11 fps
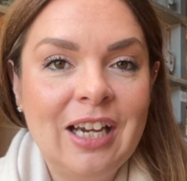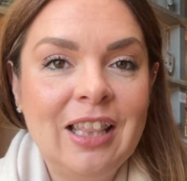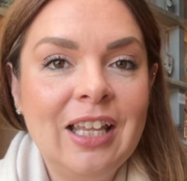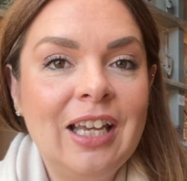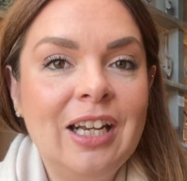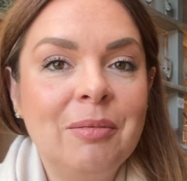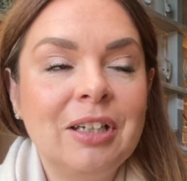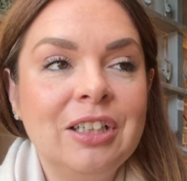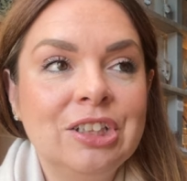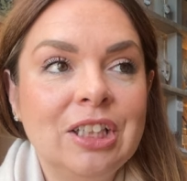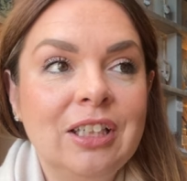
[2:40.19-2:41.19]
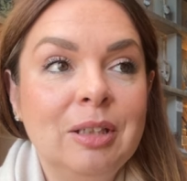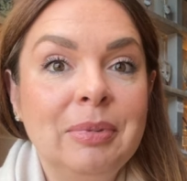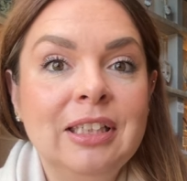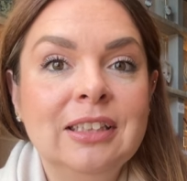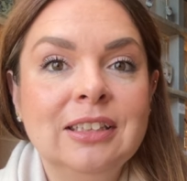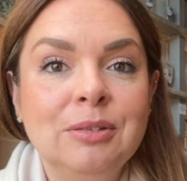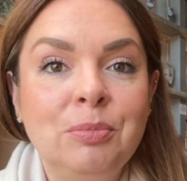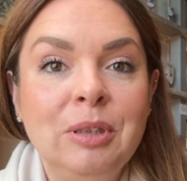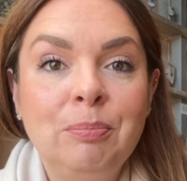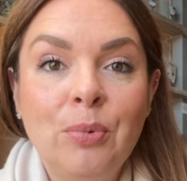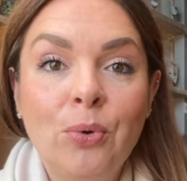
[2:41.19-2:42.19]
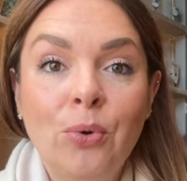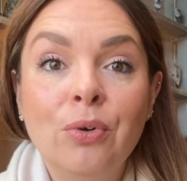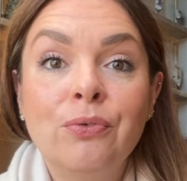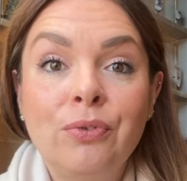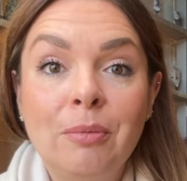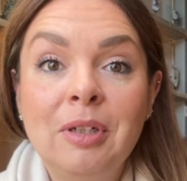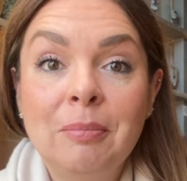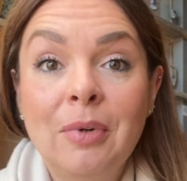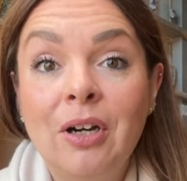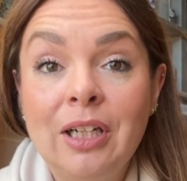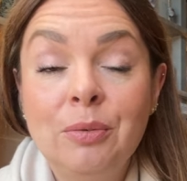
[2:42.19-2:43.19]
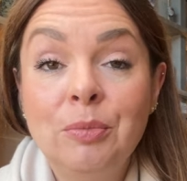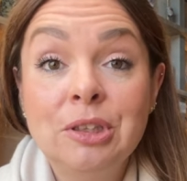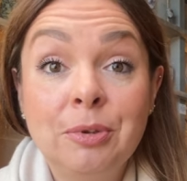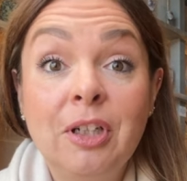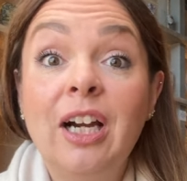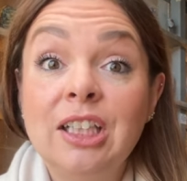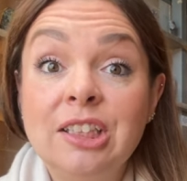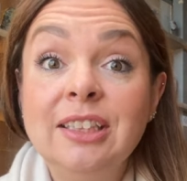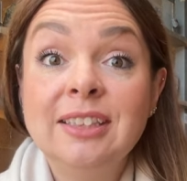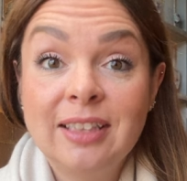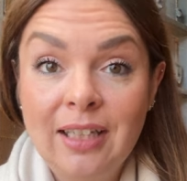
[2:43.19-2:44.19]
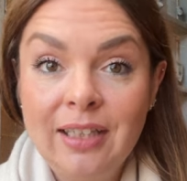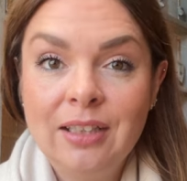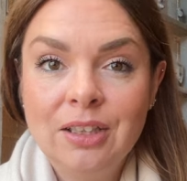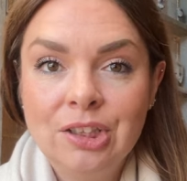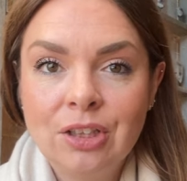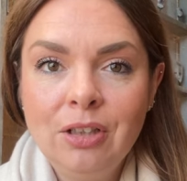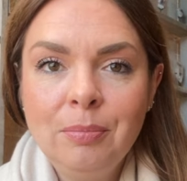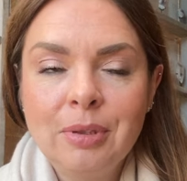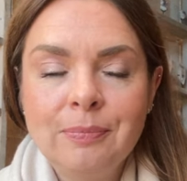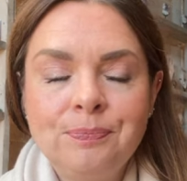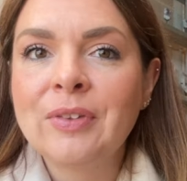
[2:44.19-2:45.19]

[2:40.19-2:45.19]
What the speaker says: and then I'm going to show you the pieces we bought from the mine, which we are actually selling in the shop.